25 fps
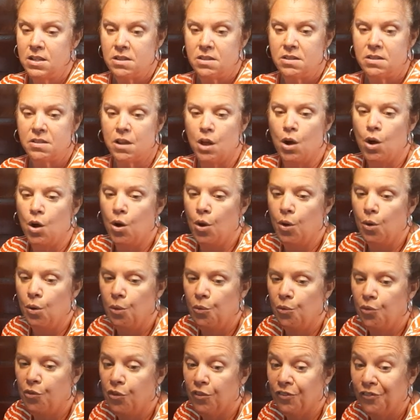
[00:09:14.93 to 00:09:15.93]

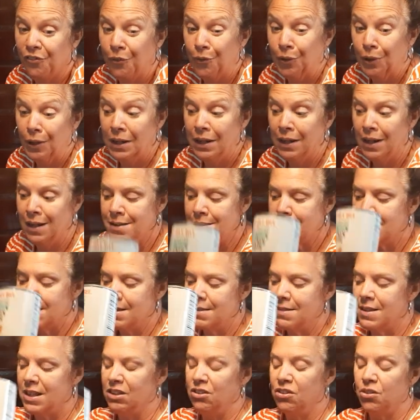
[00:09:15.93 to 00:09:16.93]
So for 49
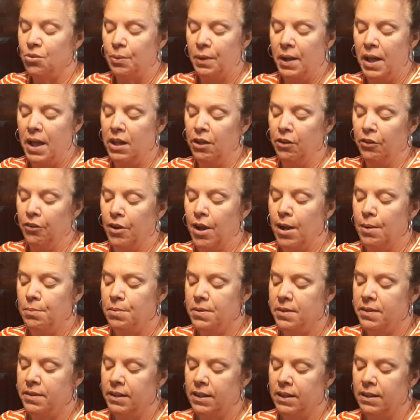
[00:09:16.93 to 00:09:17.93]
cents, I just went ahead and grabbed
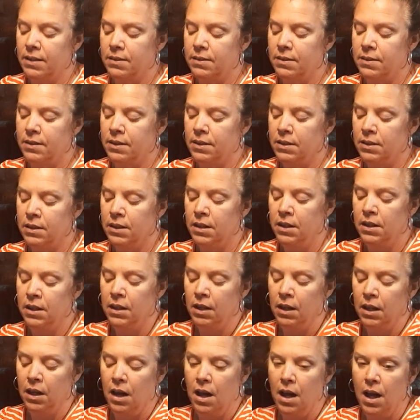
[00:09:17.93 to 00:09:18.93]
six.
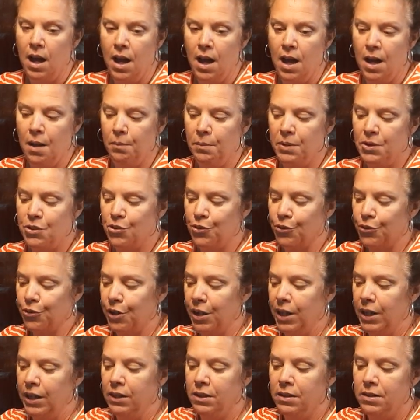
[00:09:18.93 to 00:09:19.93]
Um, it's
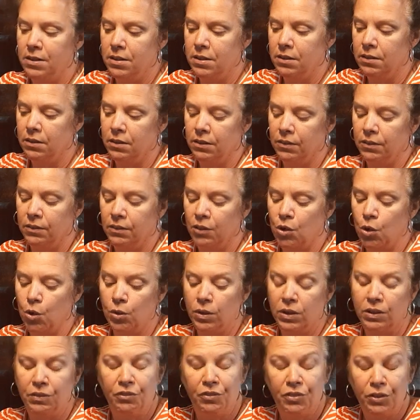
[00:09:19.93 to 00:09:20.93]
great
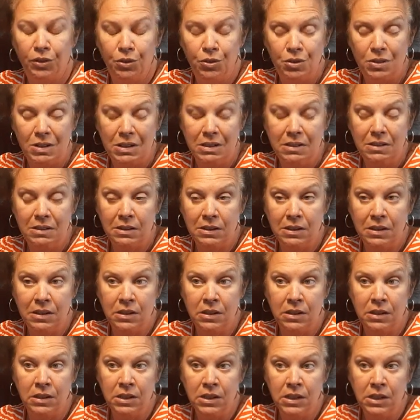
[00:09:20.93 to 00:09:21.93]
cold and flu
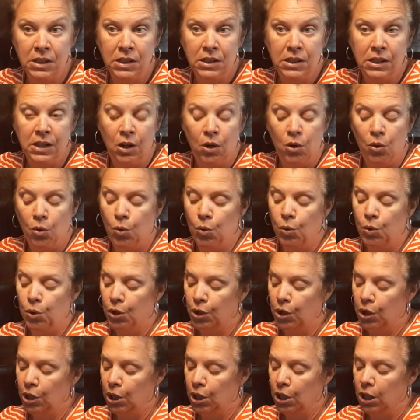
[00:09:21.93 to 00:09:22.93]
season
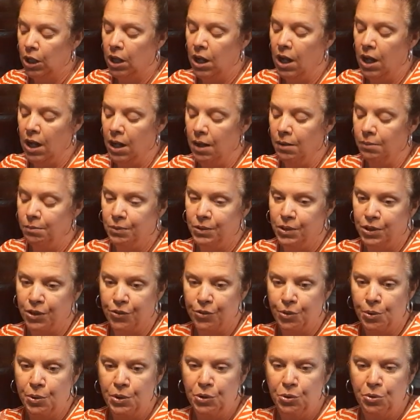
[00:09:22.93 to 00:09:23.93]
or um, to
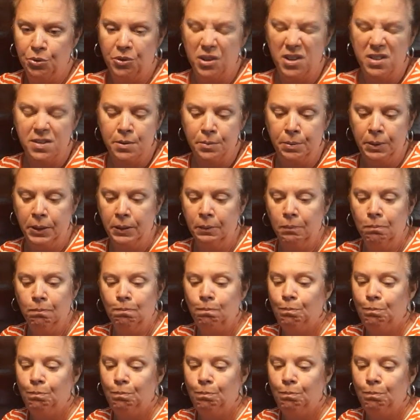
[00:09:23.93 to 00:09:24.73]
throw into a recipe.